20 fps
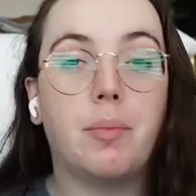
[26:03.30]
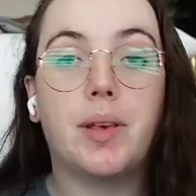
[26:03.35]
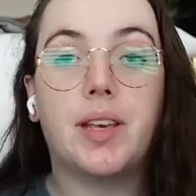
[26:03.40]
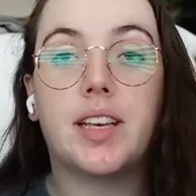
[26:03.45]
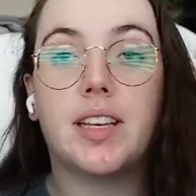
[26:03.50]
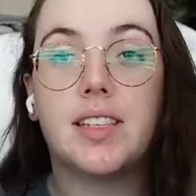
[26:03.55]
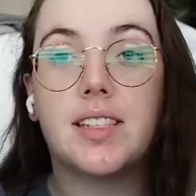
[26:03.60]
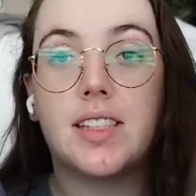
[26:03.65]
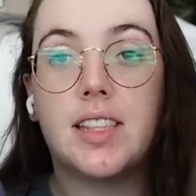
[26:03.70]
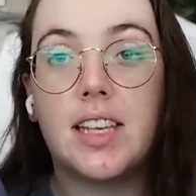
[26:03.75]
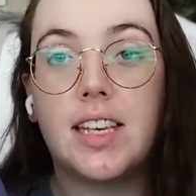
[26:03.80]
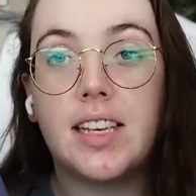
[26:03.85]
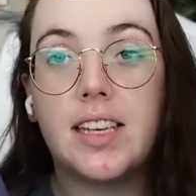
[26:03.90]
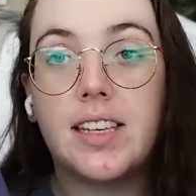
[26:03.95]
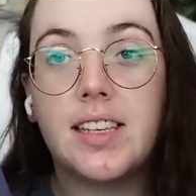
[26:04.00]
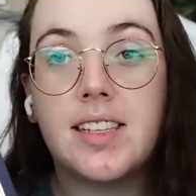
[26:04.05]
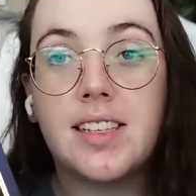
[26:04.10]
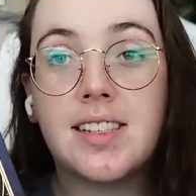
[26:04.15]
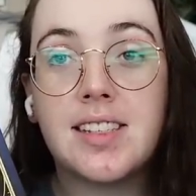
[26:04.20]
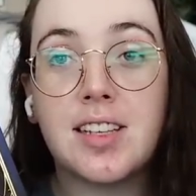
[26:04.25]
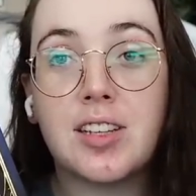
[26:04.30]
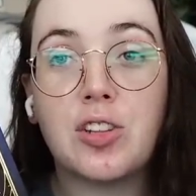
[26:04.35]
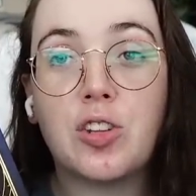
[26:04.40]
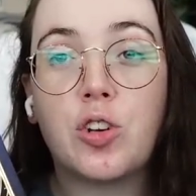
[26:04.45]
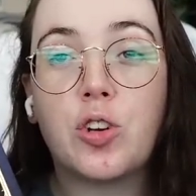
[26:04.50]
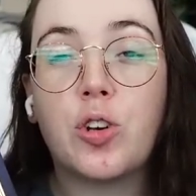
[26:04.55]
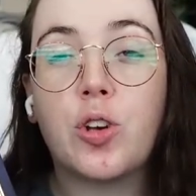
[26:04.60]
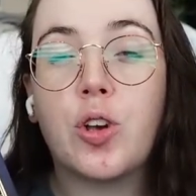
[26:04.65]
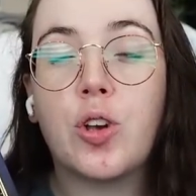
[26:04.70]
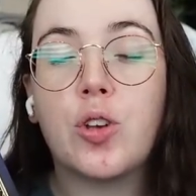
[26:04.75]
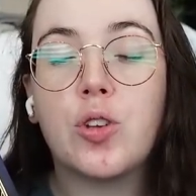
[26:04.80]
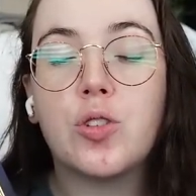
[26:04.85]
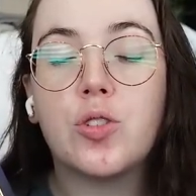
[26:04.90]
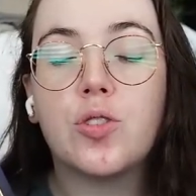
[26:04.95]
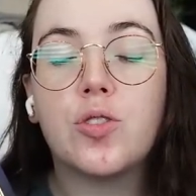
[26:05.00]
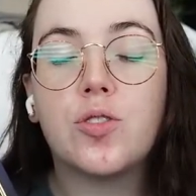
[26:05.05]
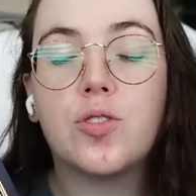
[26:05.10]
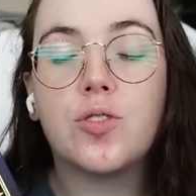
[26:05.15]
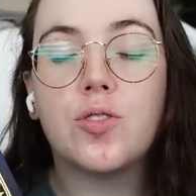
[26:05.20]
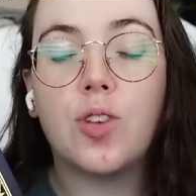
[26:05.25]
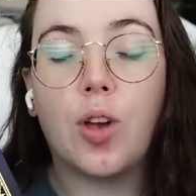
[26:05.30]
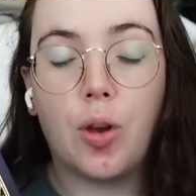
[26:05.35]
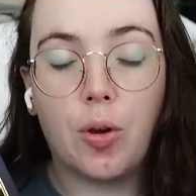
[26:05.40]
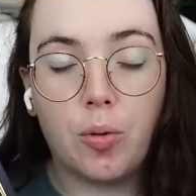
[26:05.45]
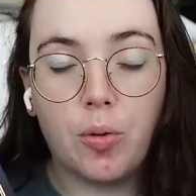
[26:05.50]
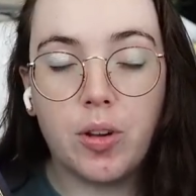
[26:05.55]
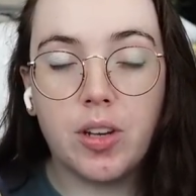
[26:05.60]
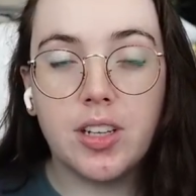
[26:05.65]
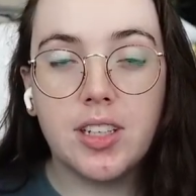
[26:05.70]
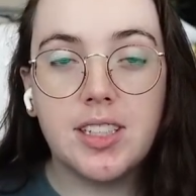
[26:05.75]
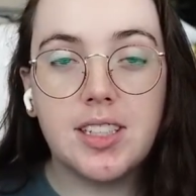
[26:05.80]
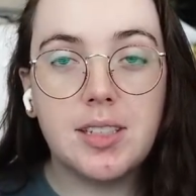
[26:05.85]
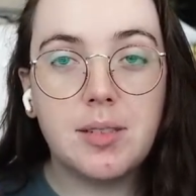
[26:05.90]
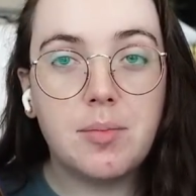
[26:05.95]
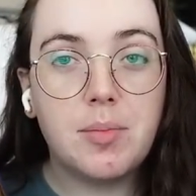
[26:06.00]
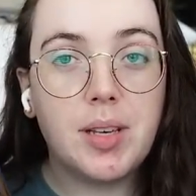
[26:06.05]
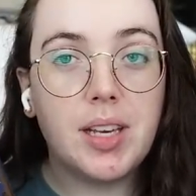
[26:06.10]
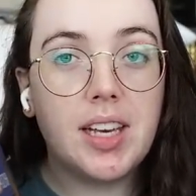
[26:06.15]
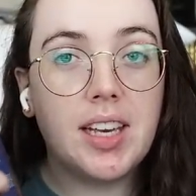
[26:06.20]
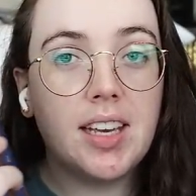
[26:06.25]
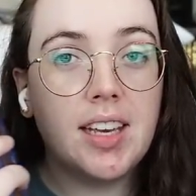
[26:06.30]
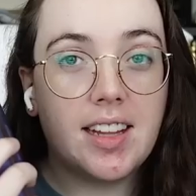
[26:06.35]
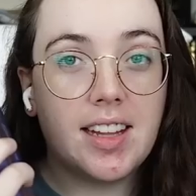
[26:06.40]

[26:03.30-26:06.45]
because these look so good to me.